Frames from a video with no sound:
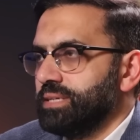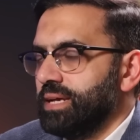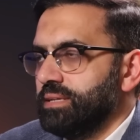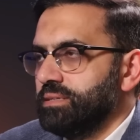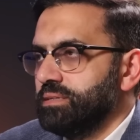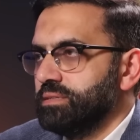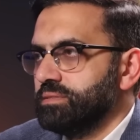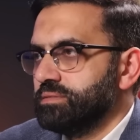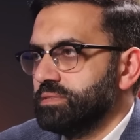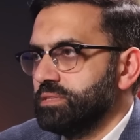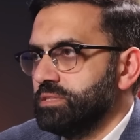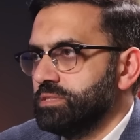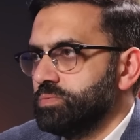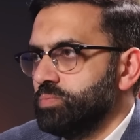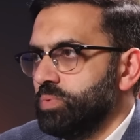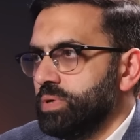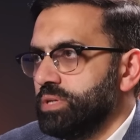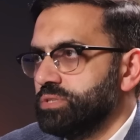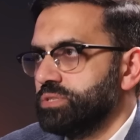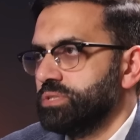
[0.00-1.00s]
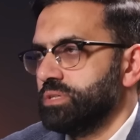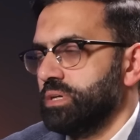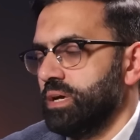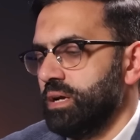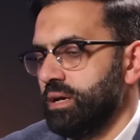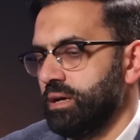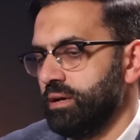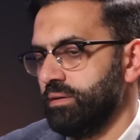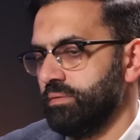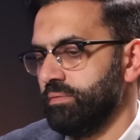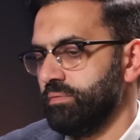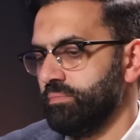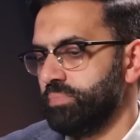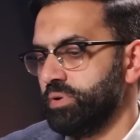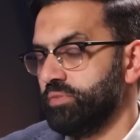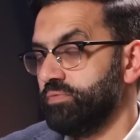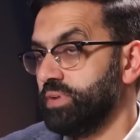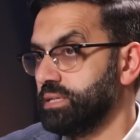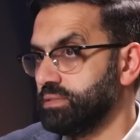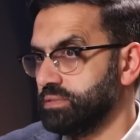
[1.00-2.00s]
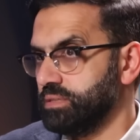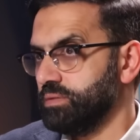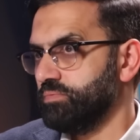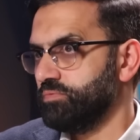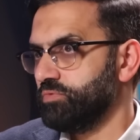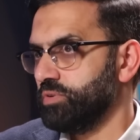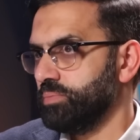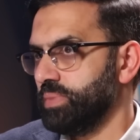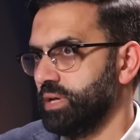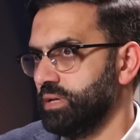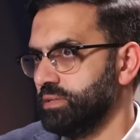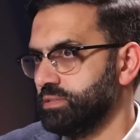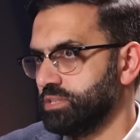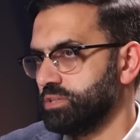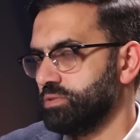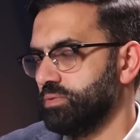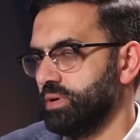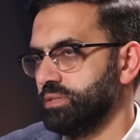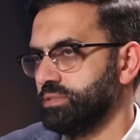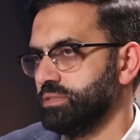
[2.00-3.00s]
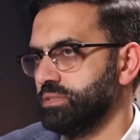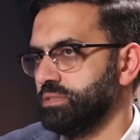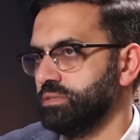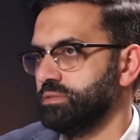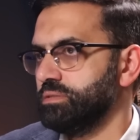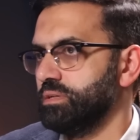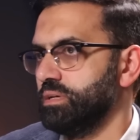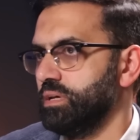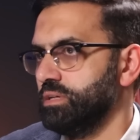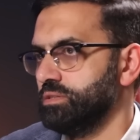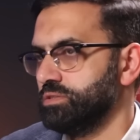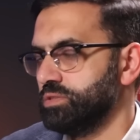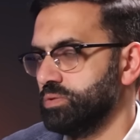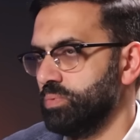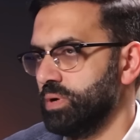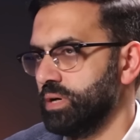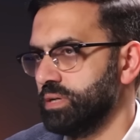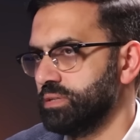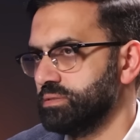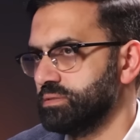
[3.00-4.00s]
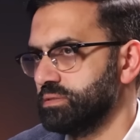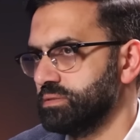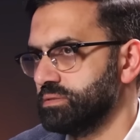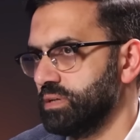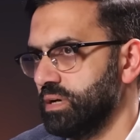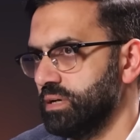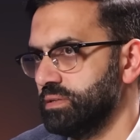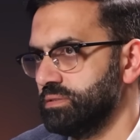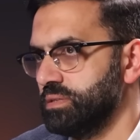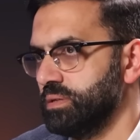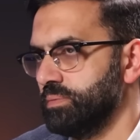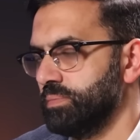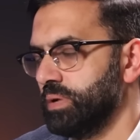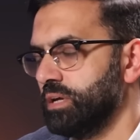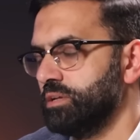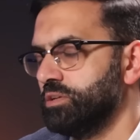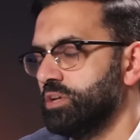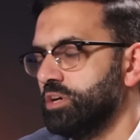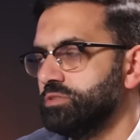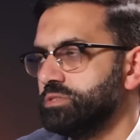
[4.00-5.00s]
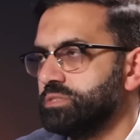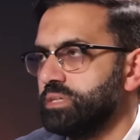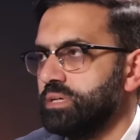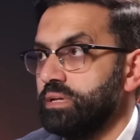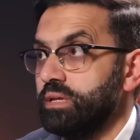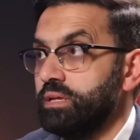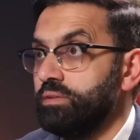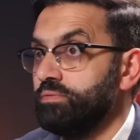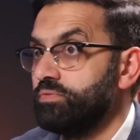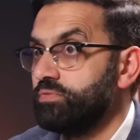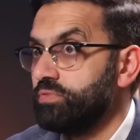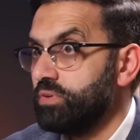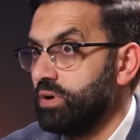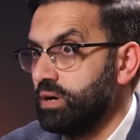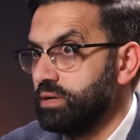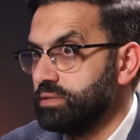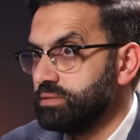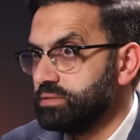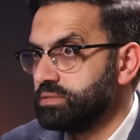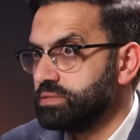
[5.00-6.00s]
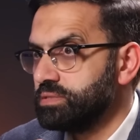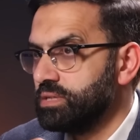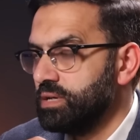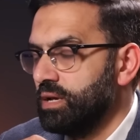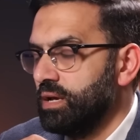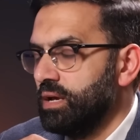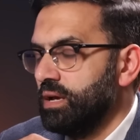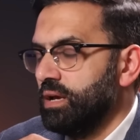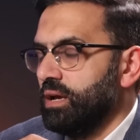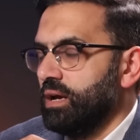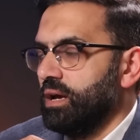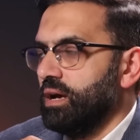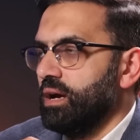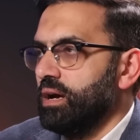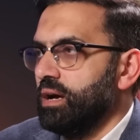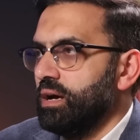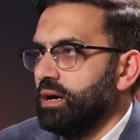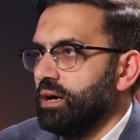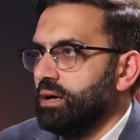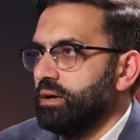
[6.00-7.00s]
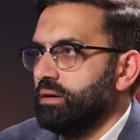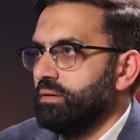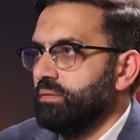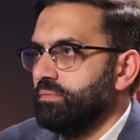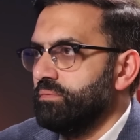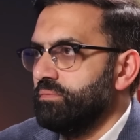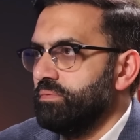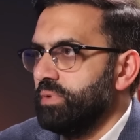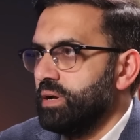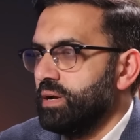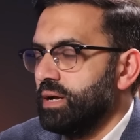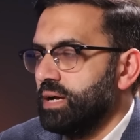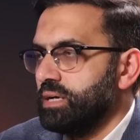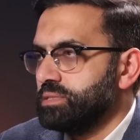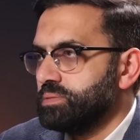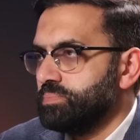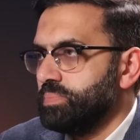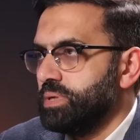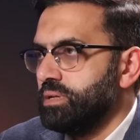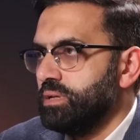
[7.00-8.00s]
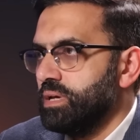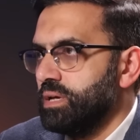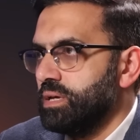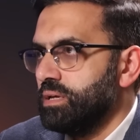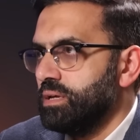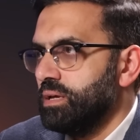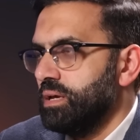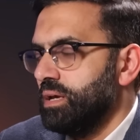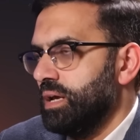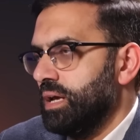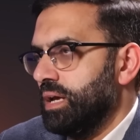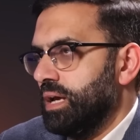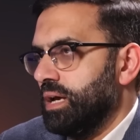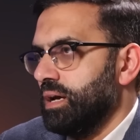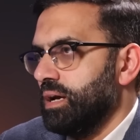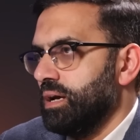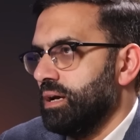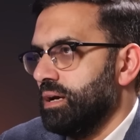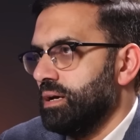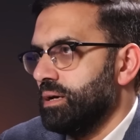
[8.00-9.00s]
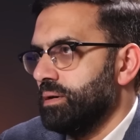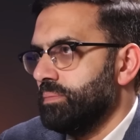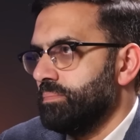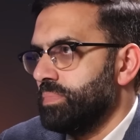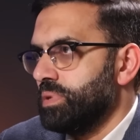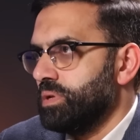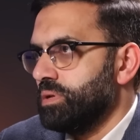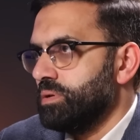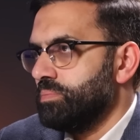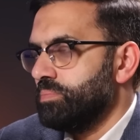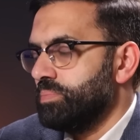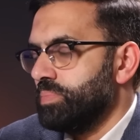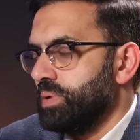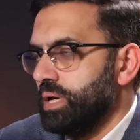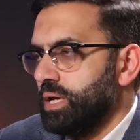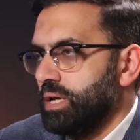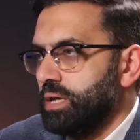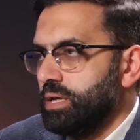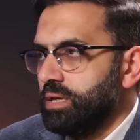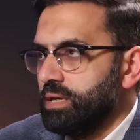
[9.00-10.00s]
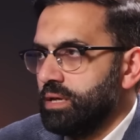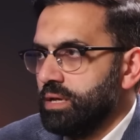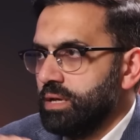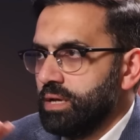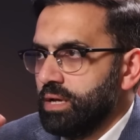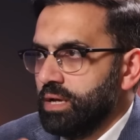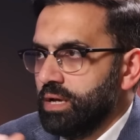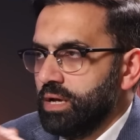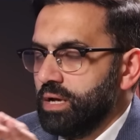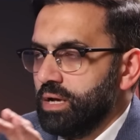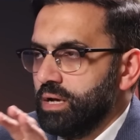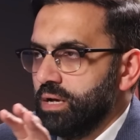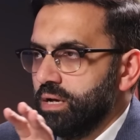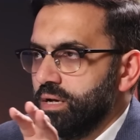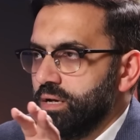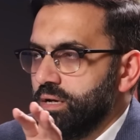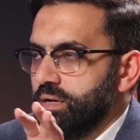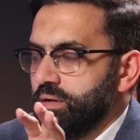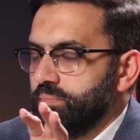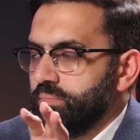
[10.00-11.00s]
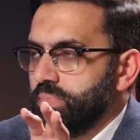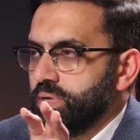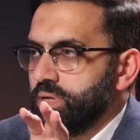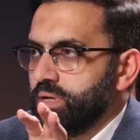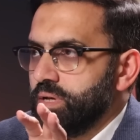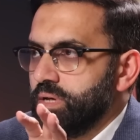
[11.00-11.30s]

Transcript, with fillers: tendencies which prevent them from integrating into wider society? I mean, I note that in France, uh, there has been a uh, you know a uh,